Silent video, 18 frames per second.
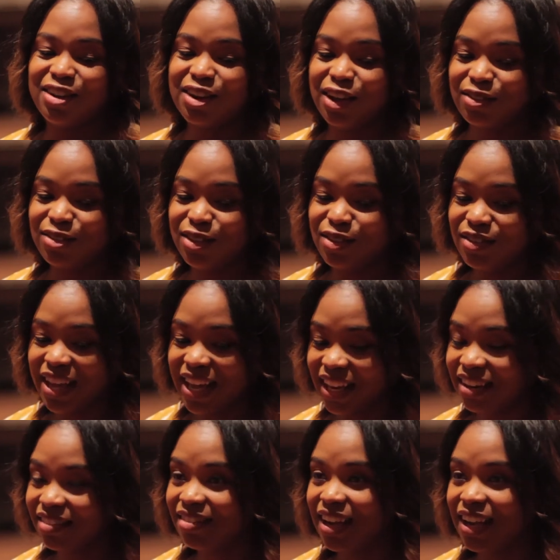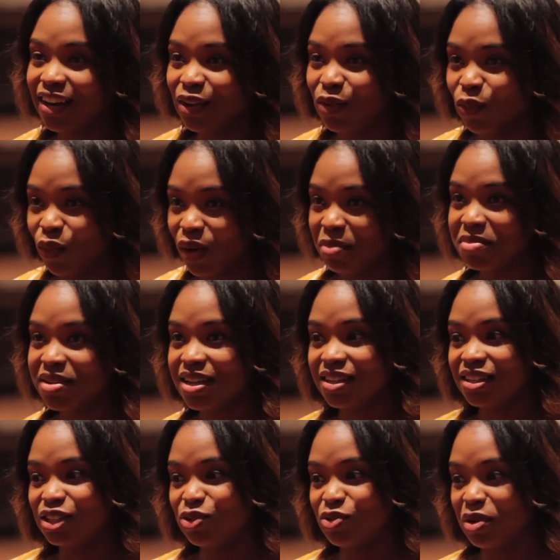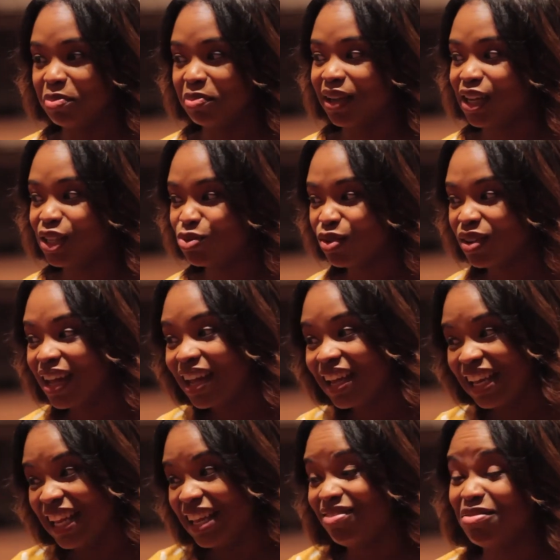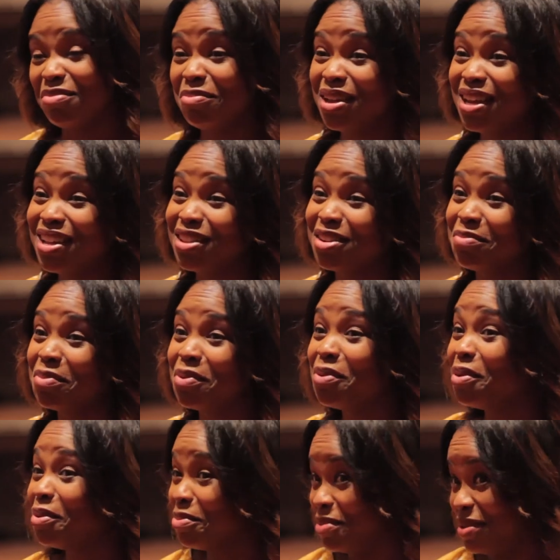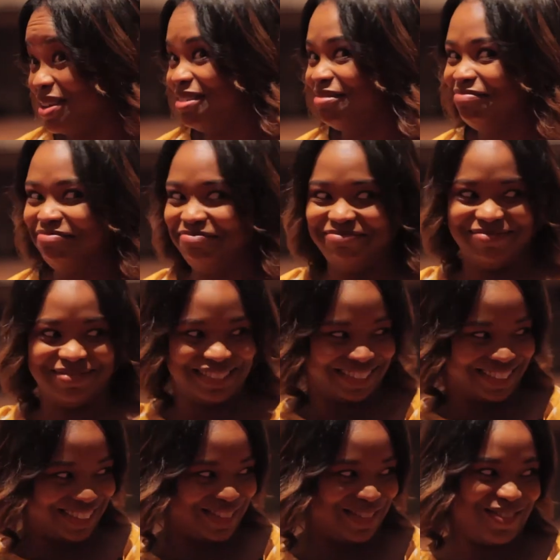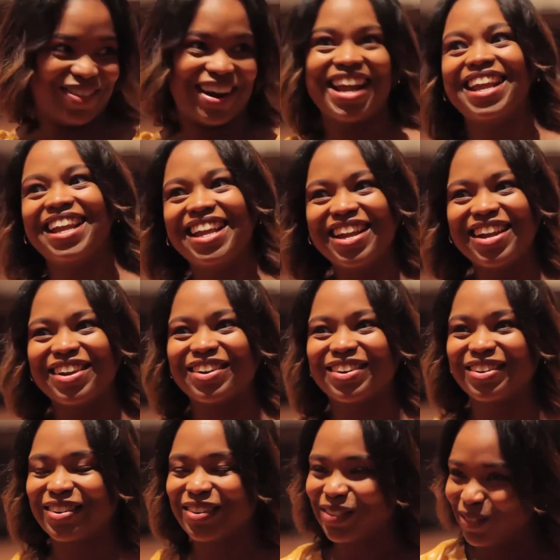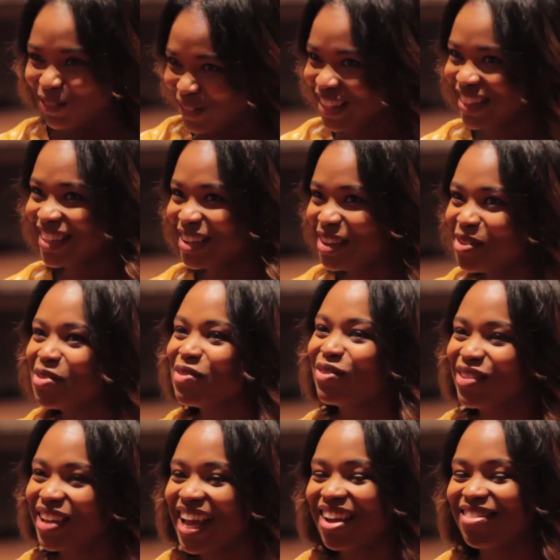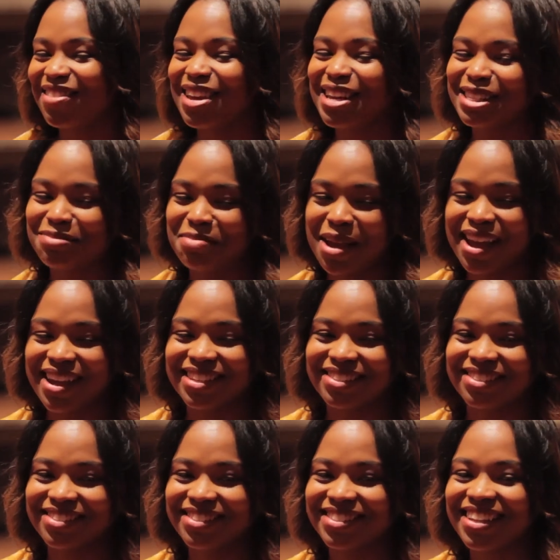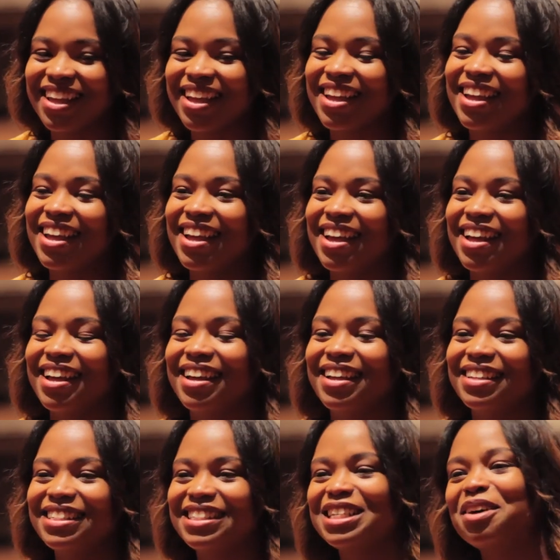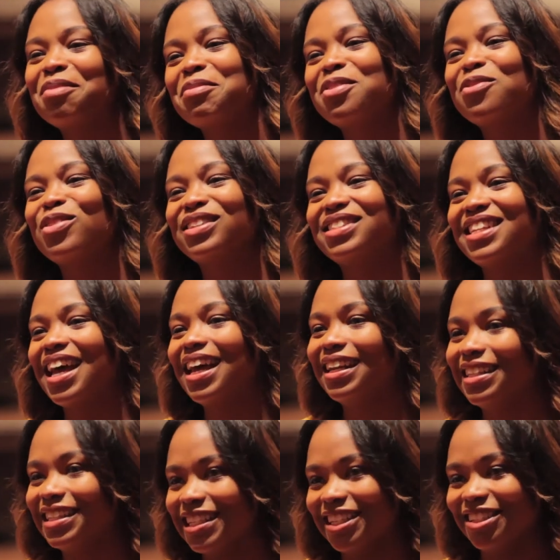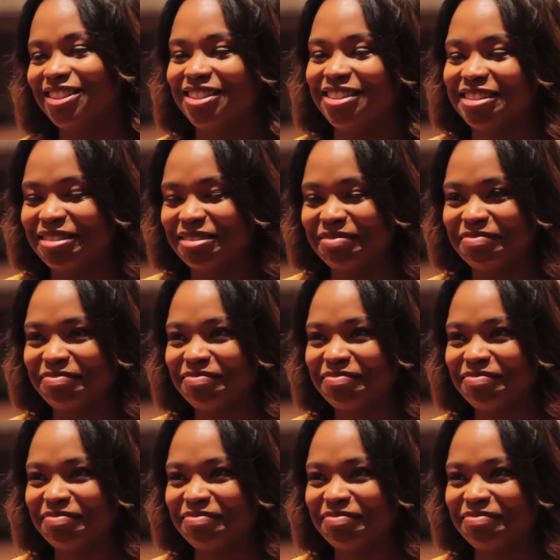you know, you elevated women to a place where they could even be in the pulpit right here with you when we have guest pastors. Tell me, was that intentional?